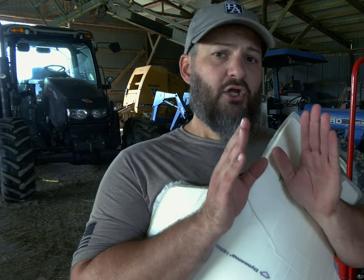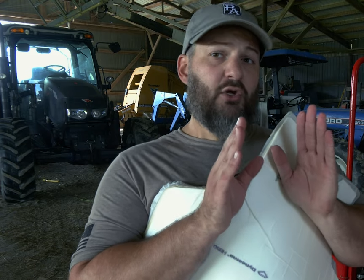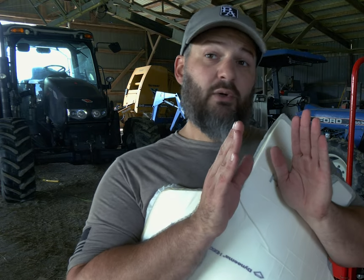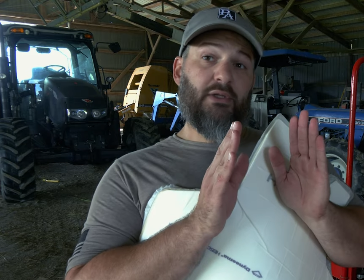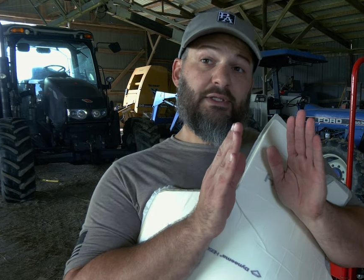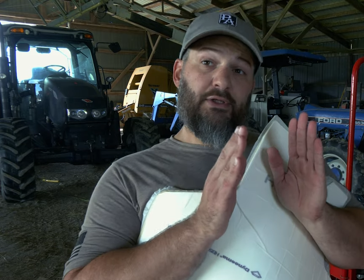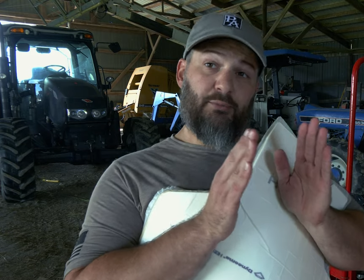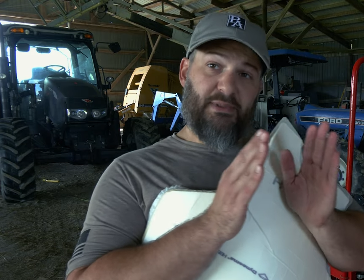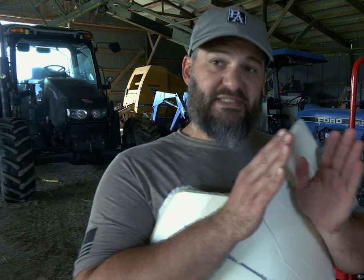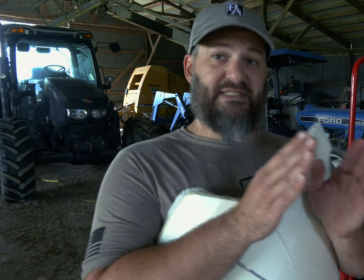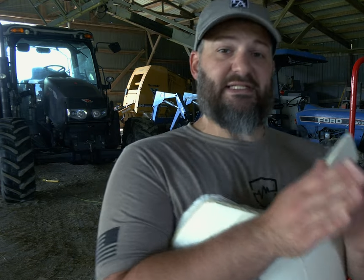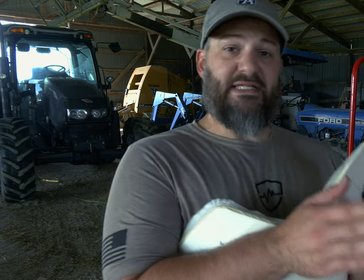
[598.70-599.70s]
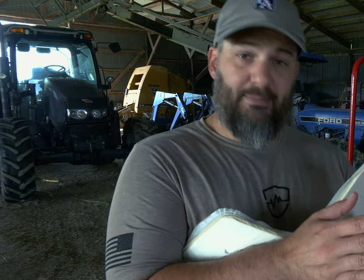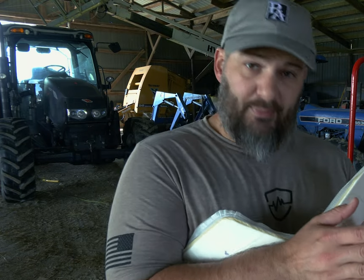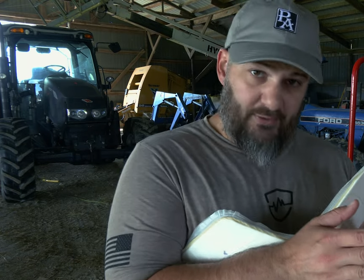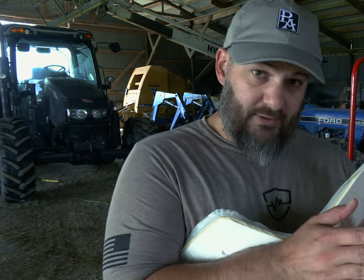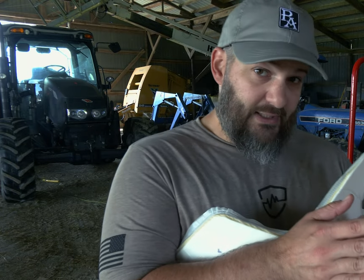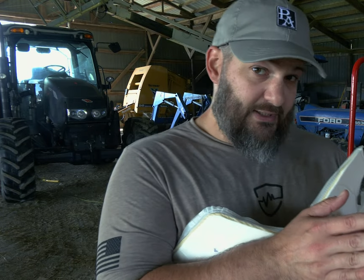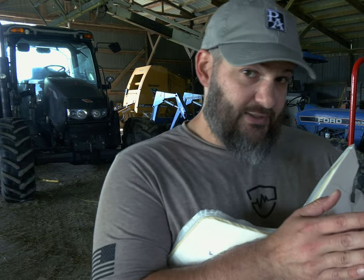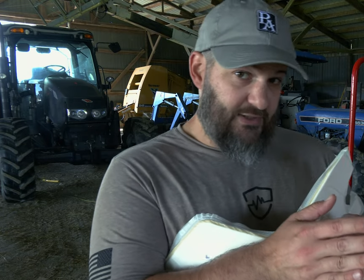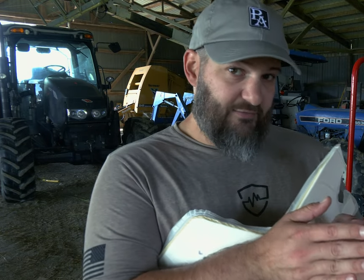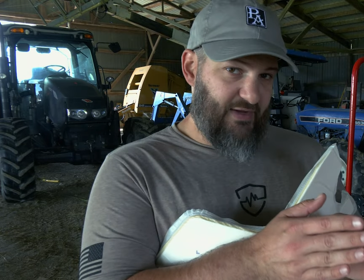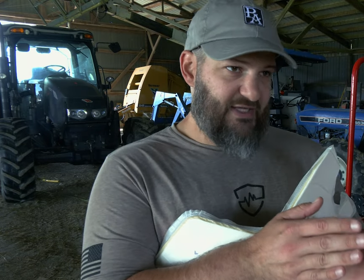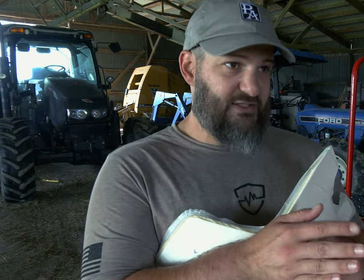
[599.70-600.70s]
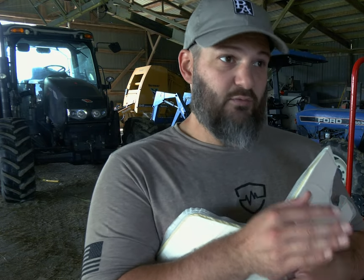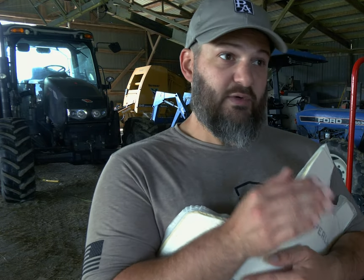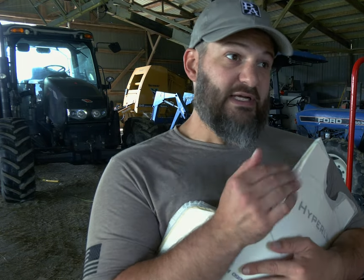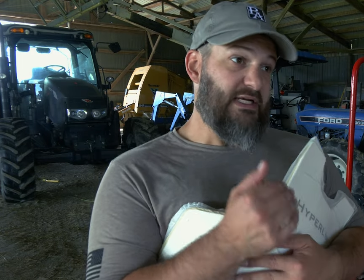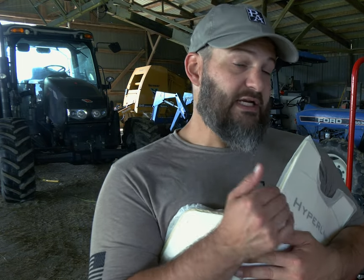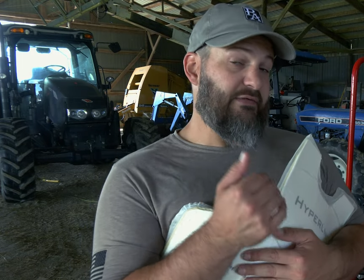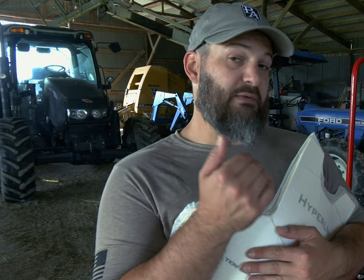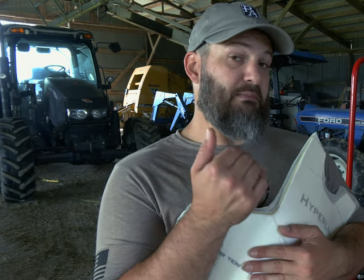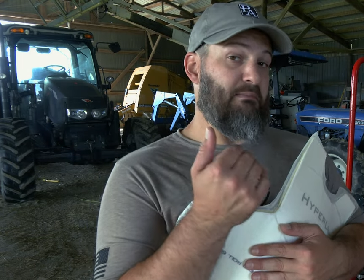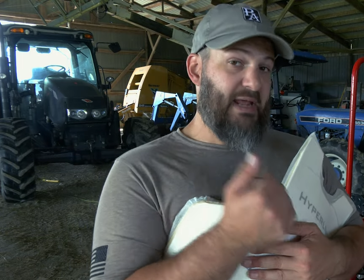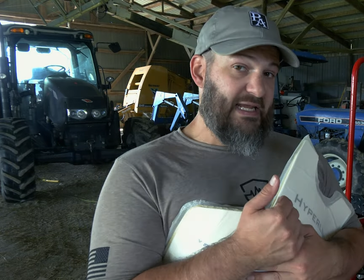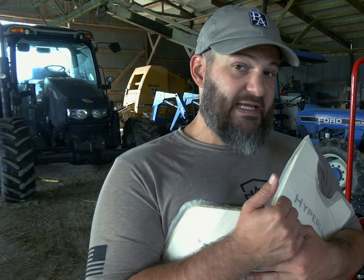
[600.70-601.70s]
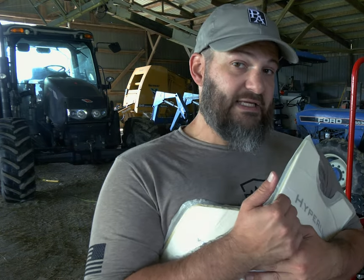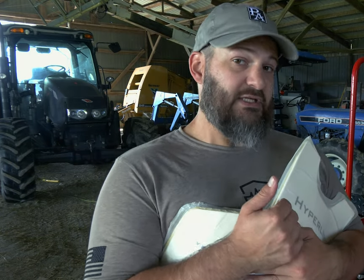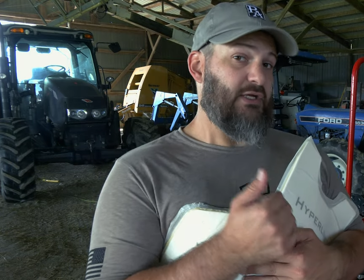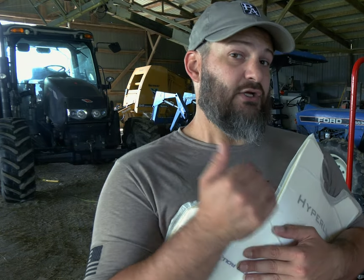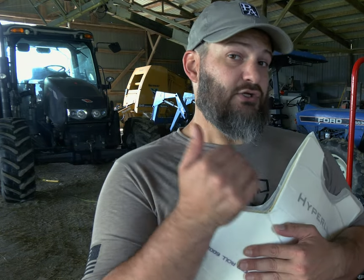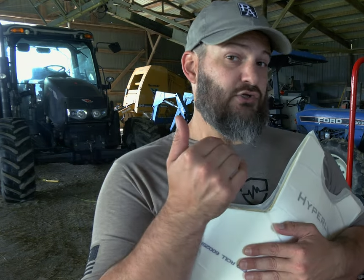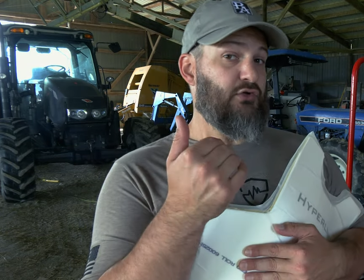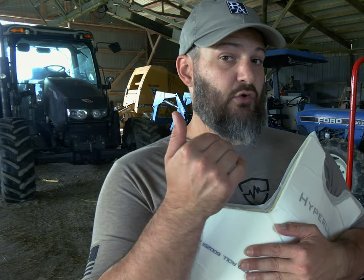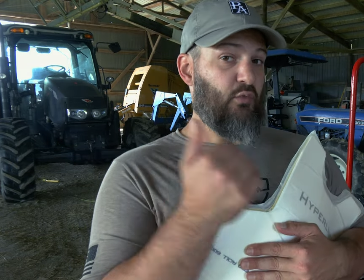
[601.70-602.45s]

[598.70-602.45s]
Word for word: go a little bit deeper into the vest. We didn't even make it to the